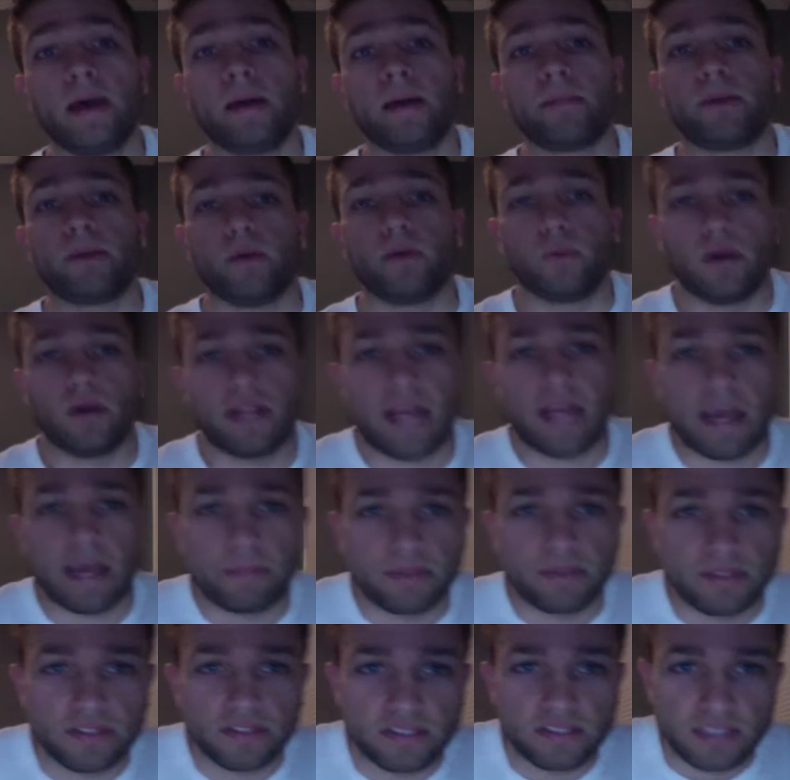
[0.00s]
But what
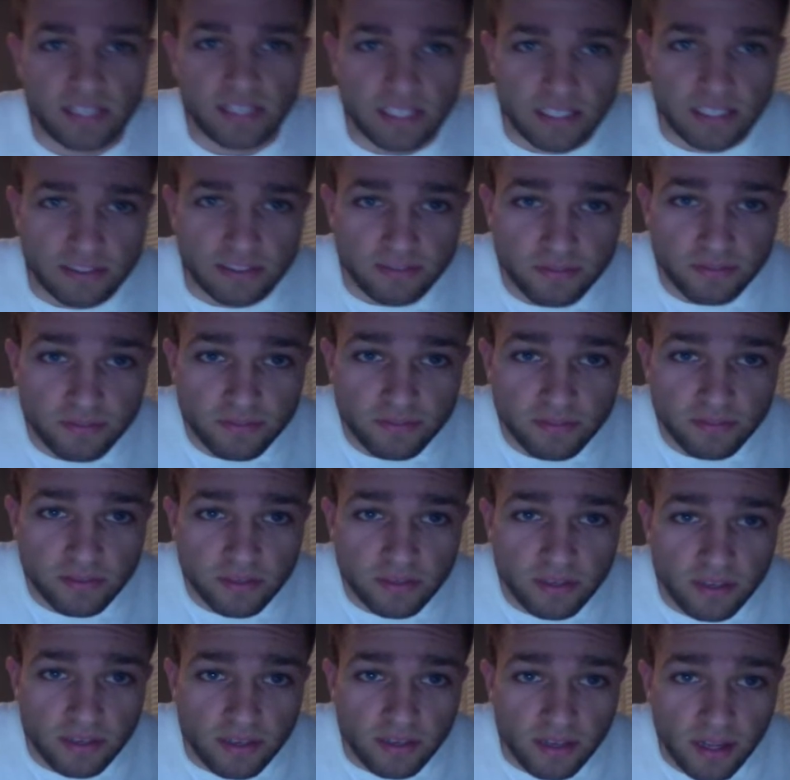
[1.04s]
happens if
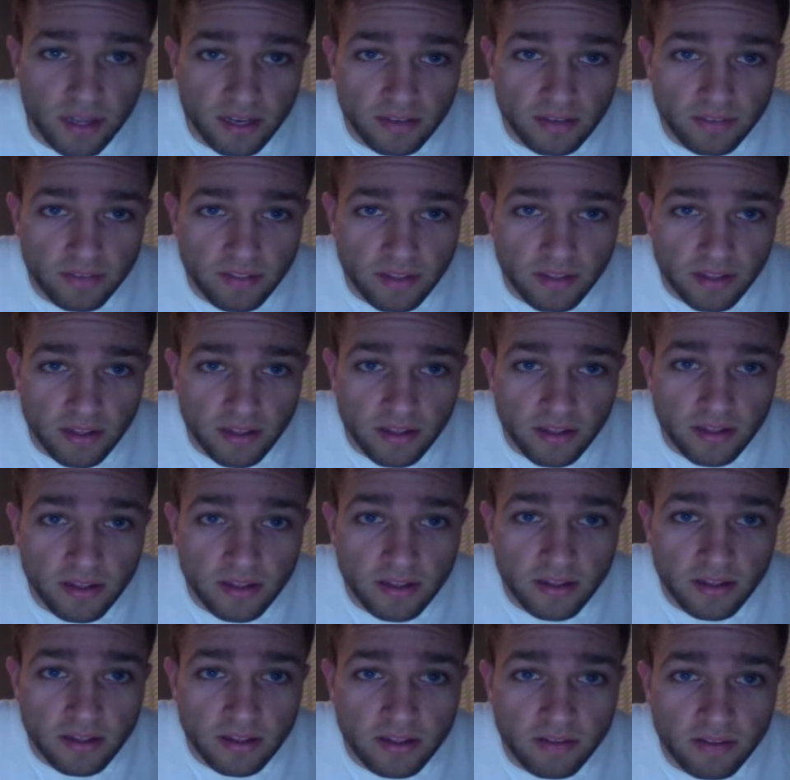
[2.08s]
none of the
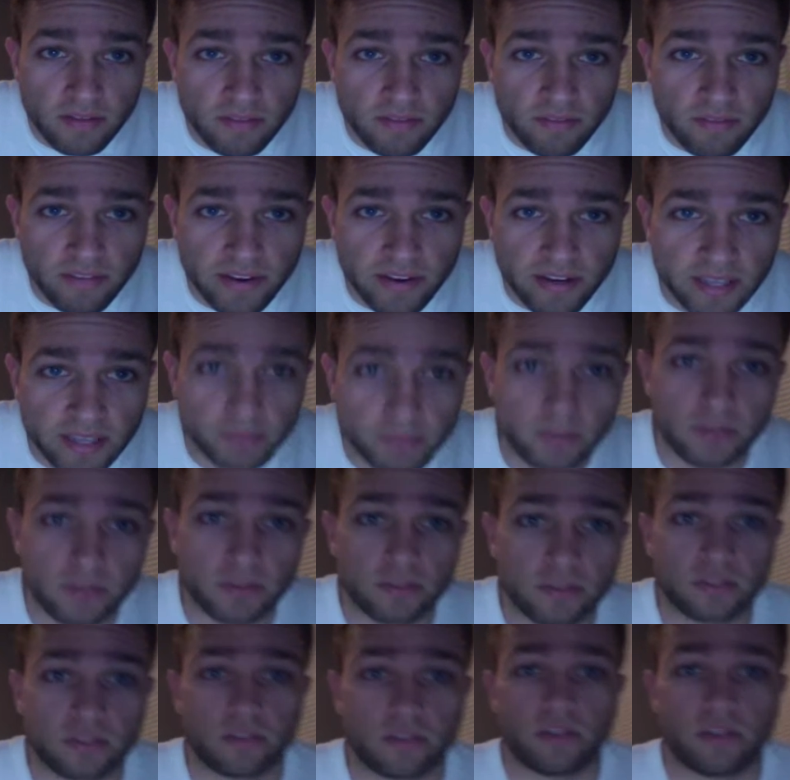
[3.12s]

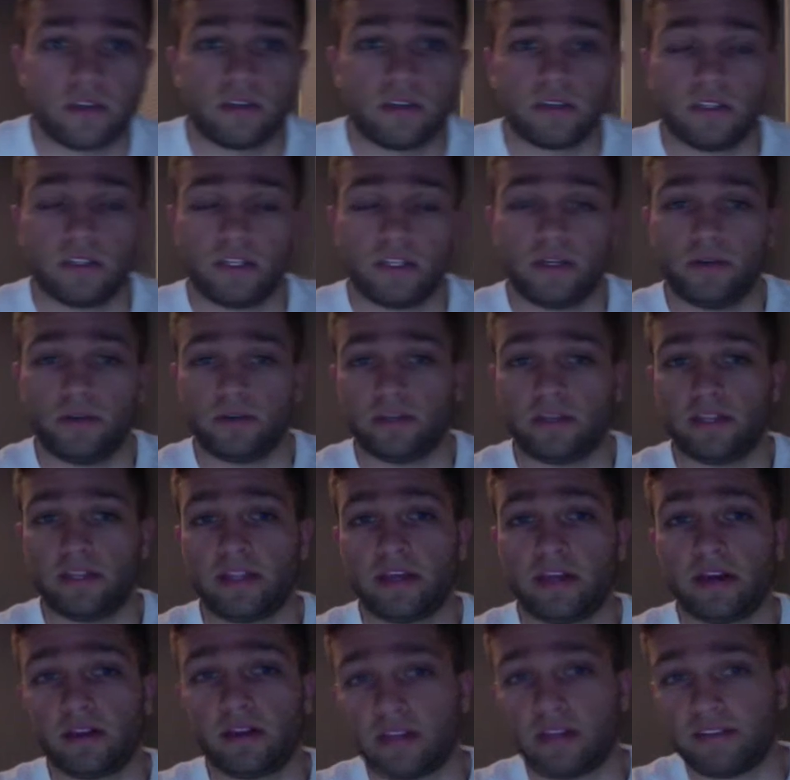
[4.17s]
variables are alone and they
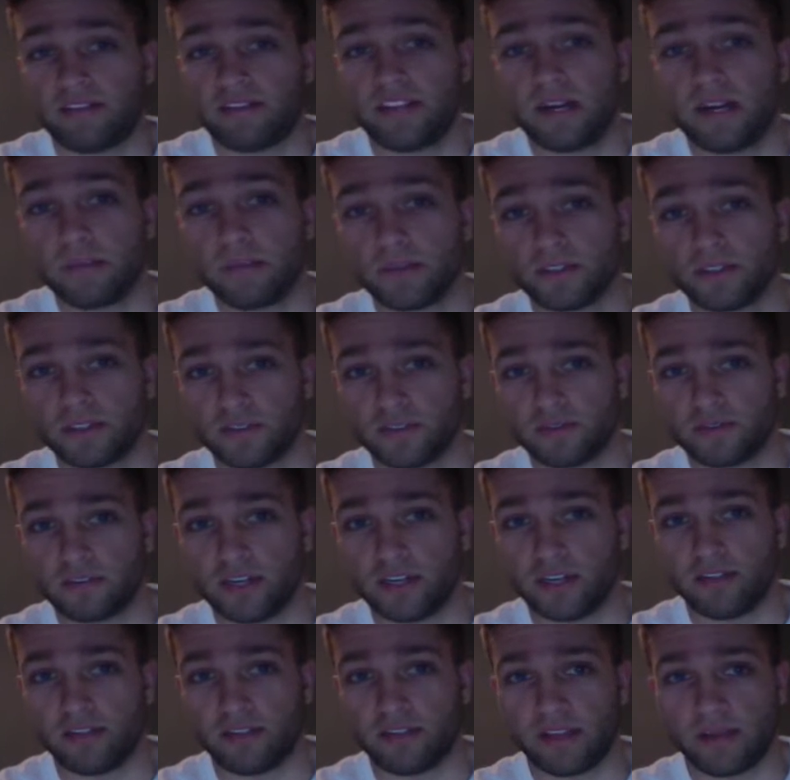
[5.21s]
all have numbers in front
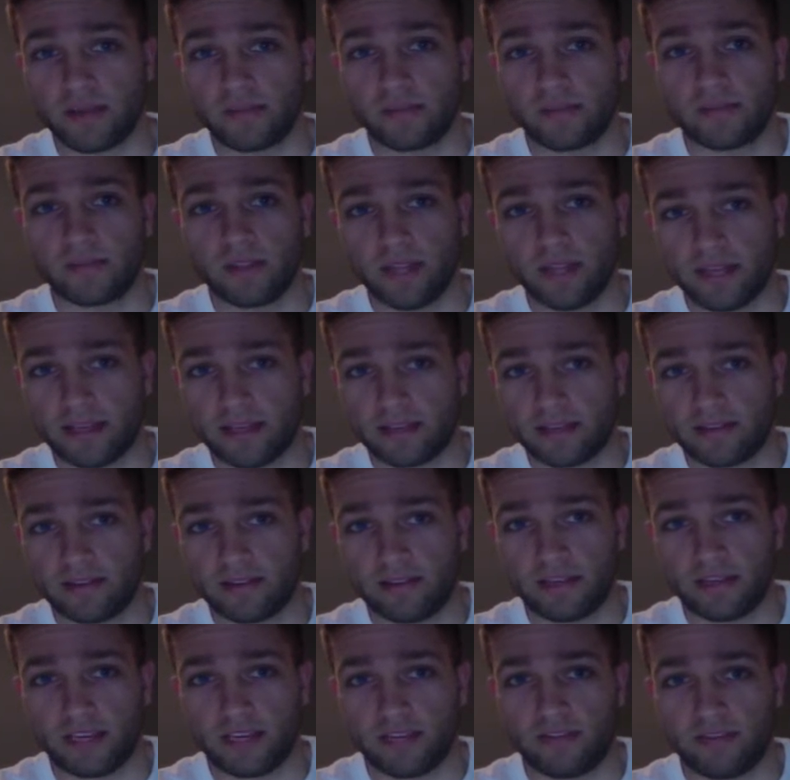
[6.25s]
of them, like
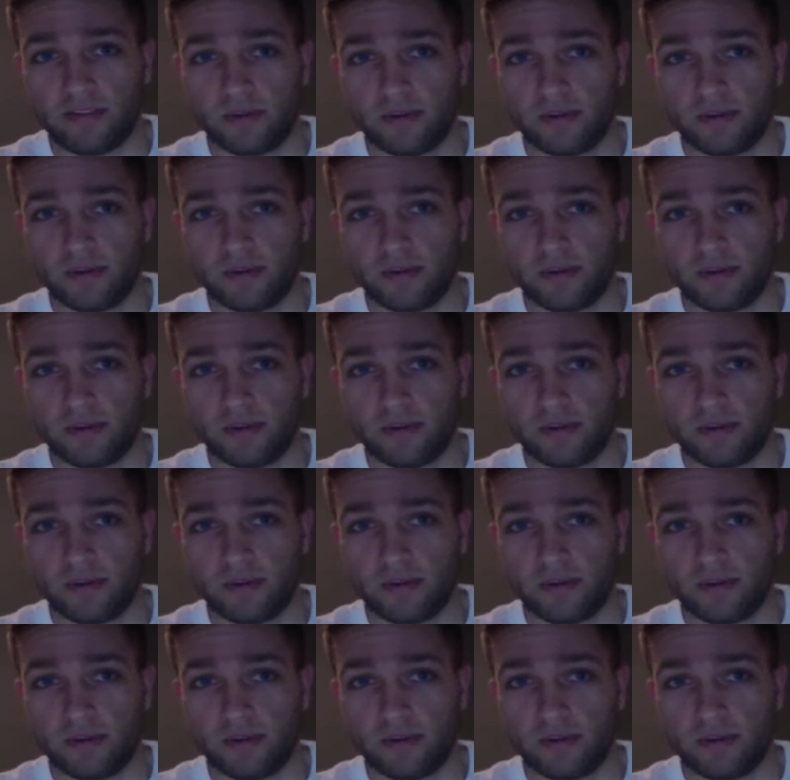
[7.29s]
if there